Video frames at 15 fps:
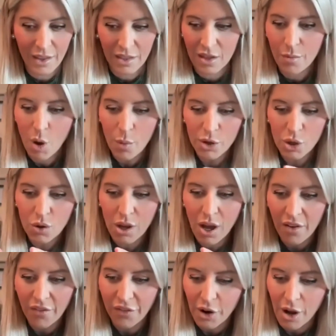the moment you
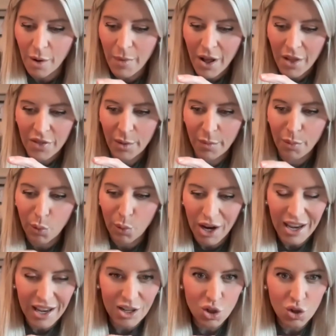cut from the
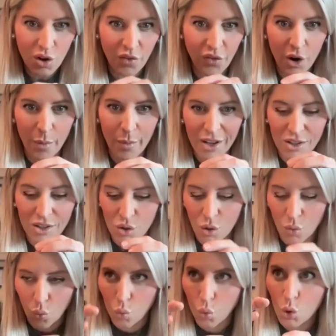branch from its
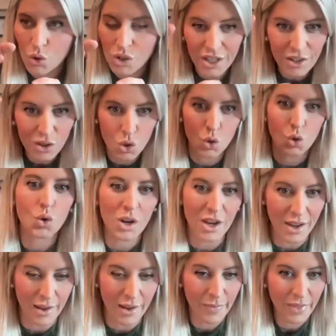rooted
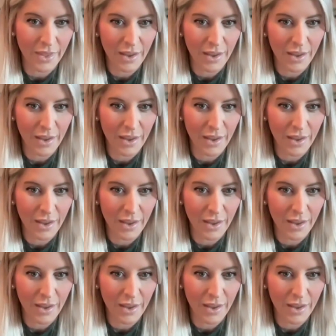tree,